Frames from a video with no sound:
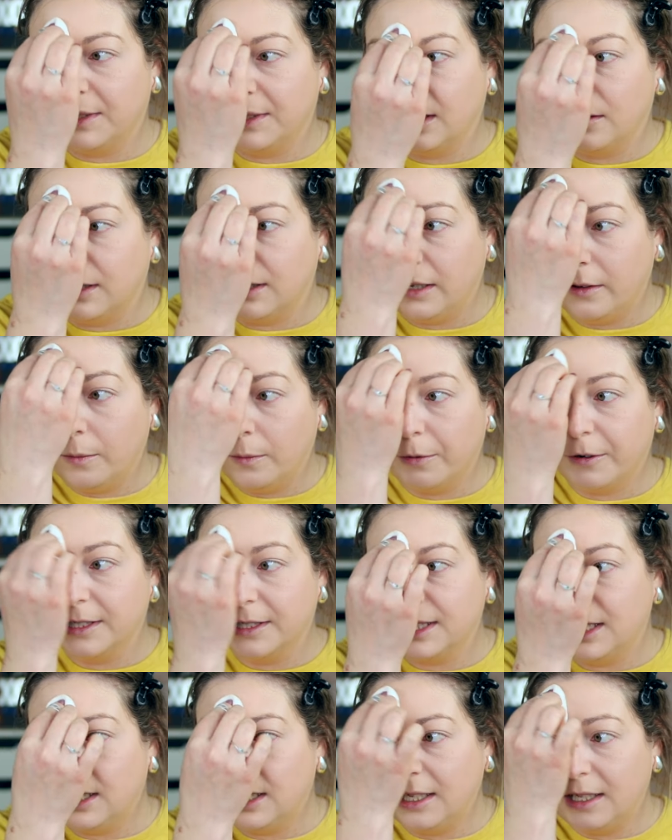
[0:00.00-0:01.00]
of the legal
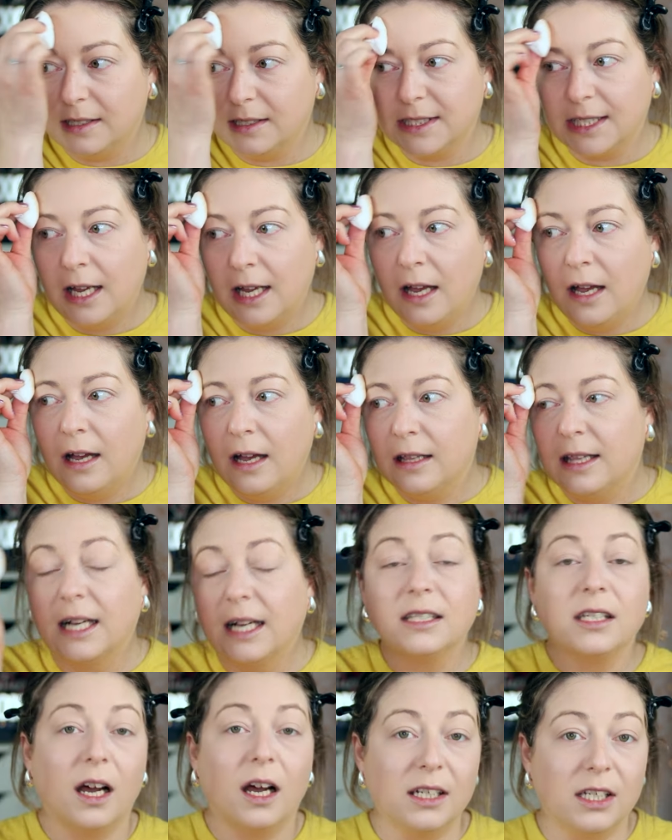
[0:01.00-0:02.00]
proceedings
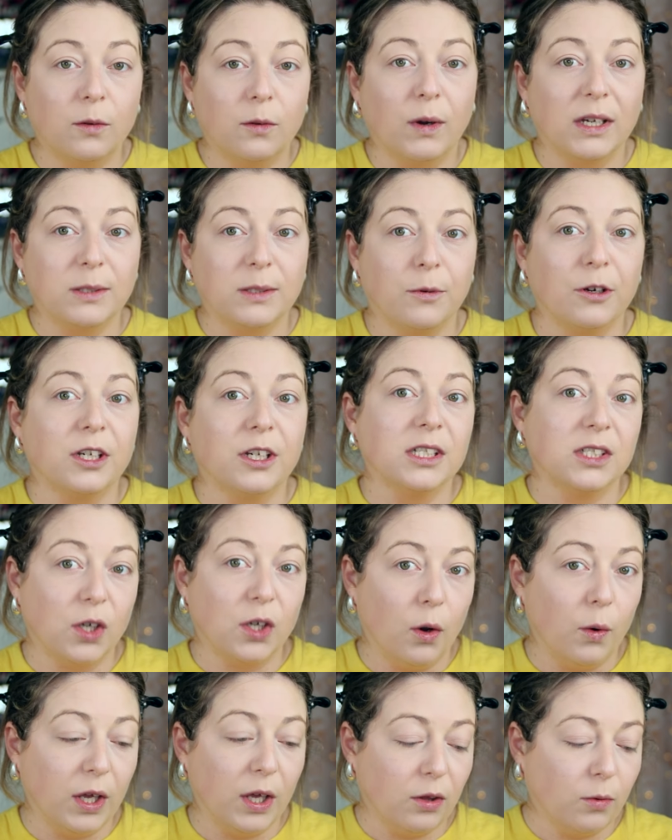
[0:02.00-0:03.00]
that Tati Westbrook is
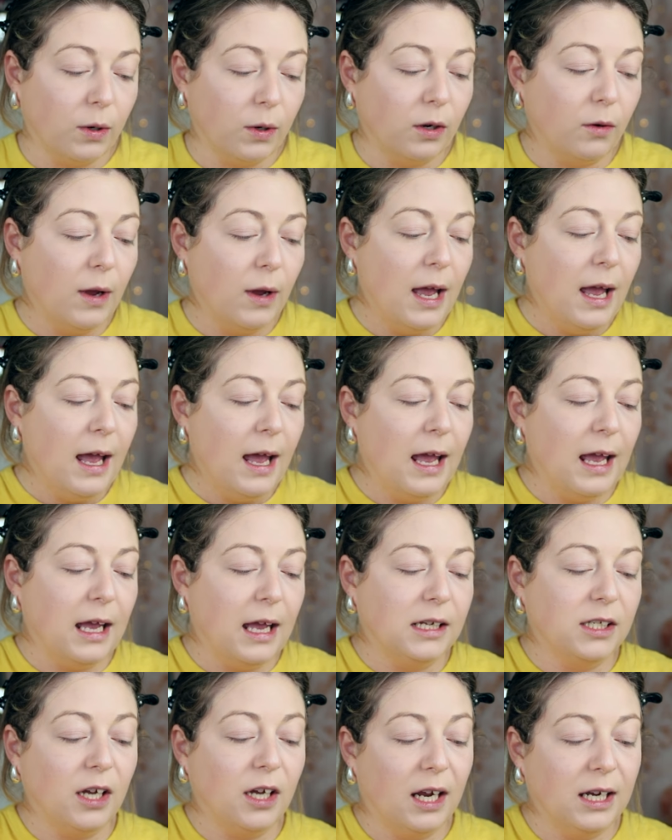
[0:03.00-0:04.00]
going through,
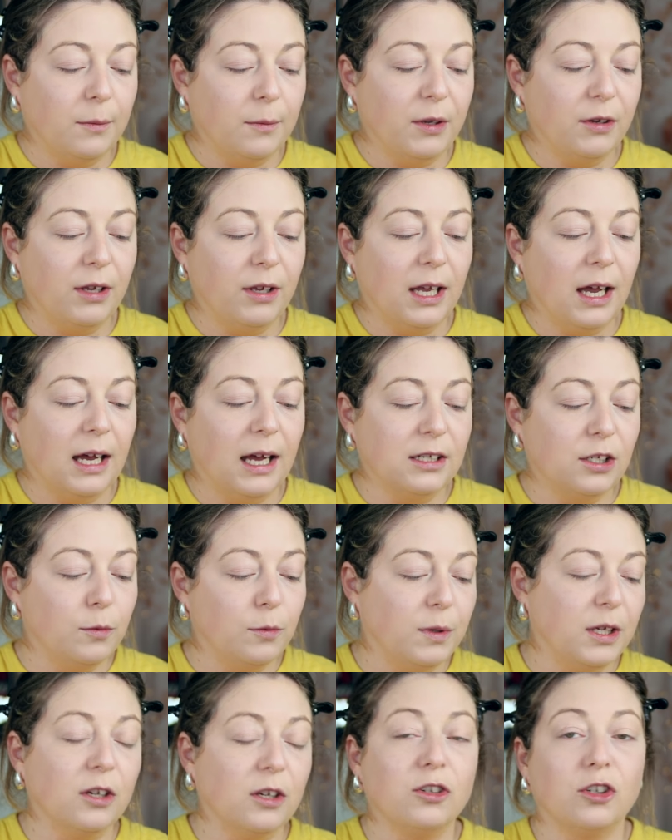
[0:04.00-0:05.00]
and Tati Beauty had to
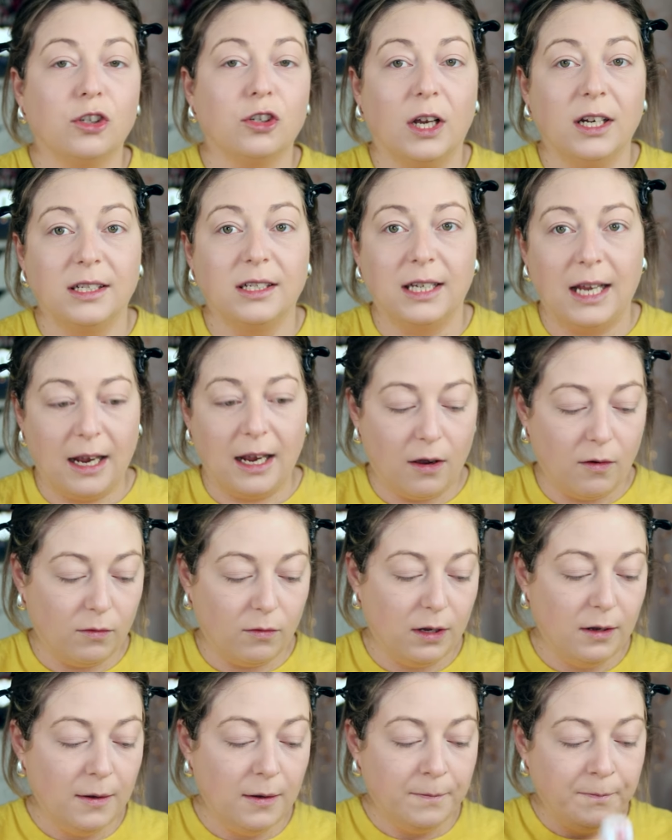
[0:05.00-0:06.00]
be shut
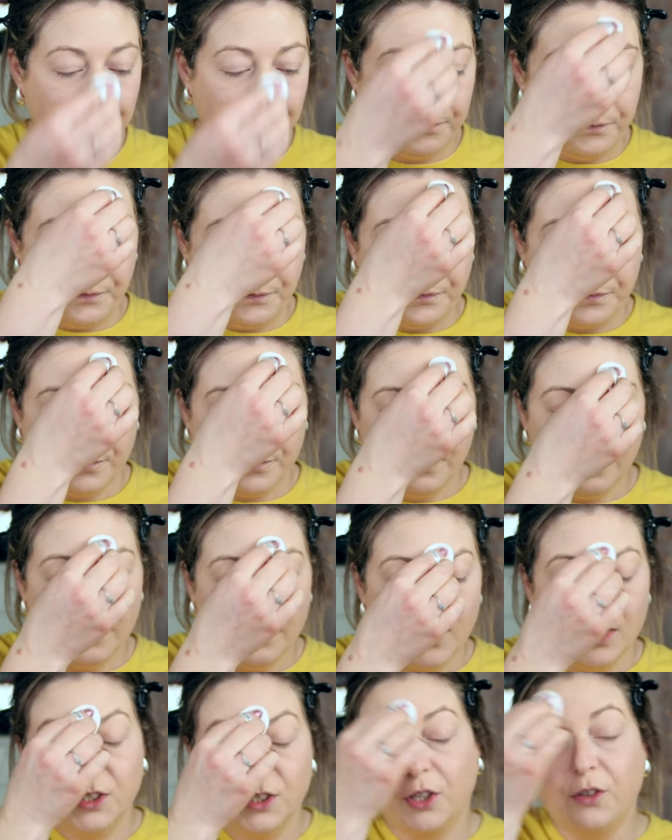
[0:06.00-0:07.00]
down.
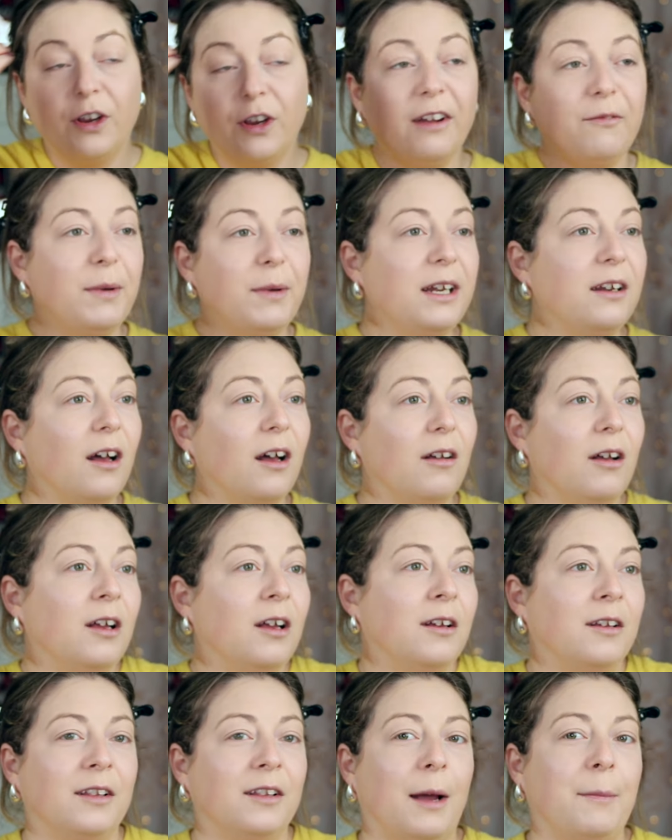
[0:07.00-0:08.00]
So there have been,
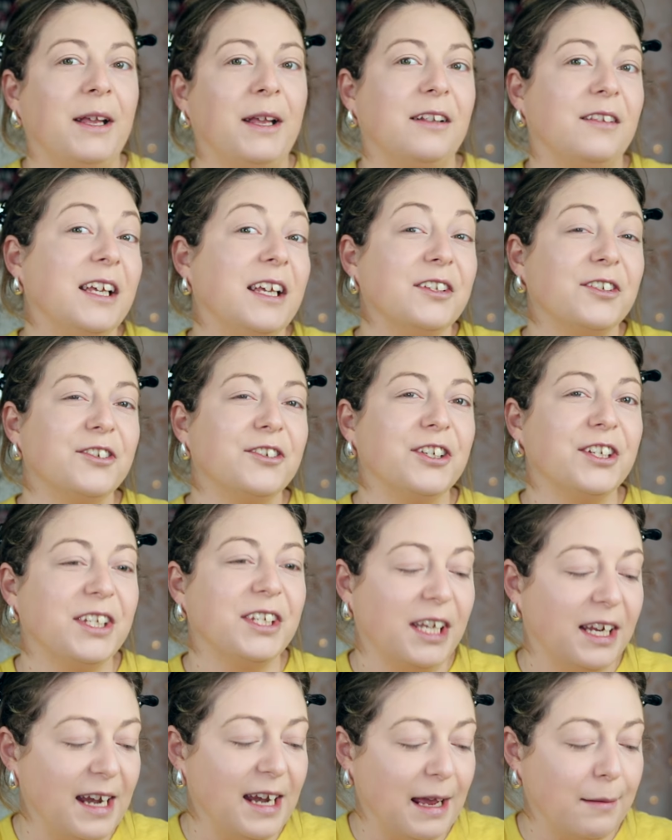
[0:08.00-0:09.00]
I mean, these are
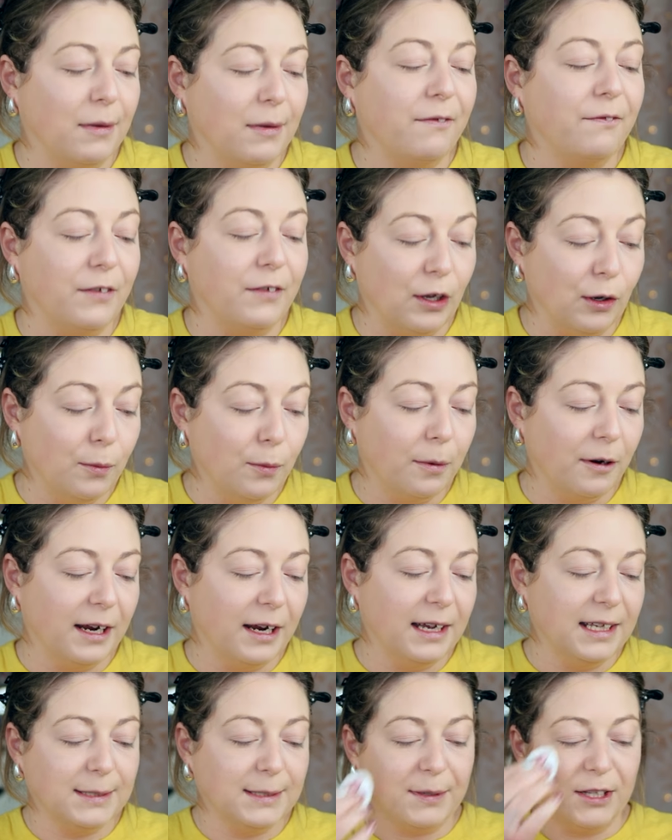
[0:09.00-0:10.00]
just to name a few
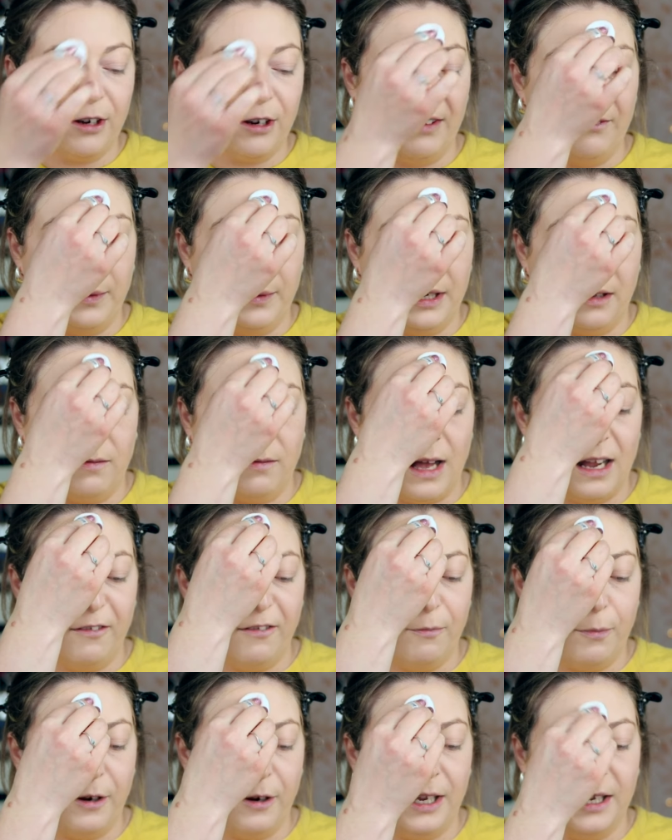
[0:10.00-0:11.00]
brands, but there have been a lot
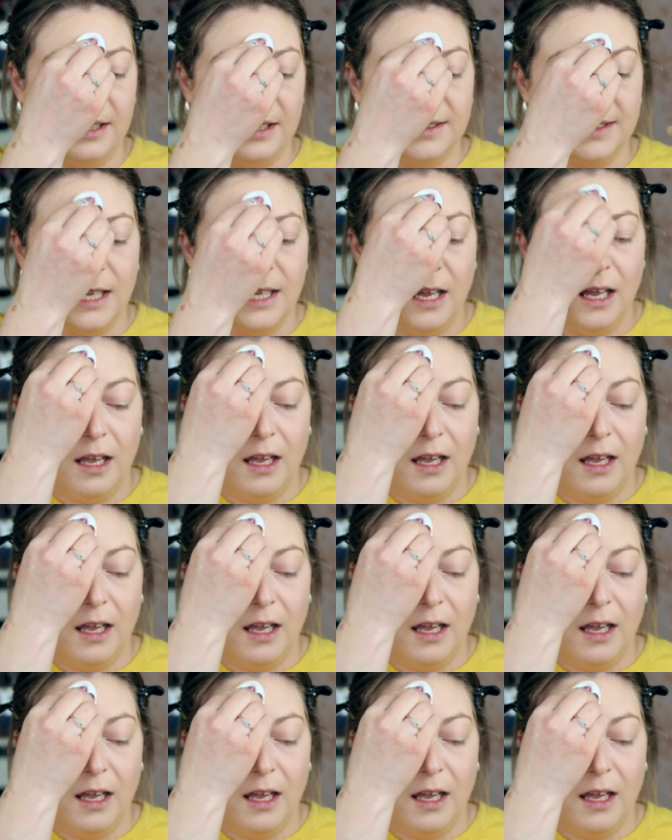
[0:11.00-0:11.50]
of brands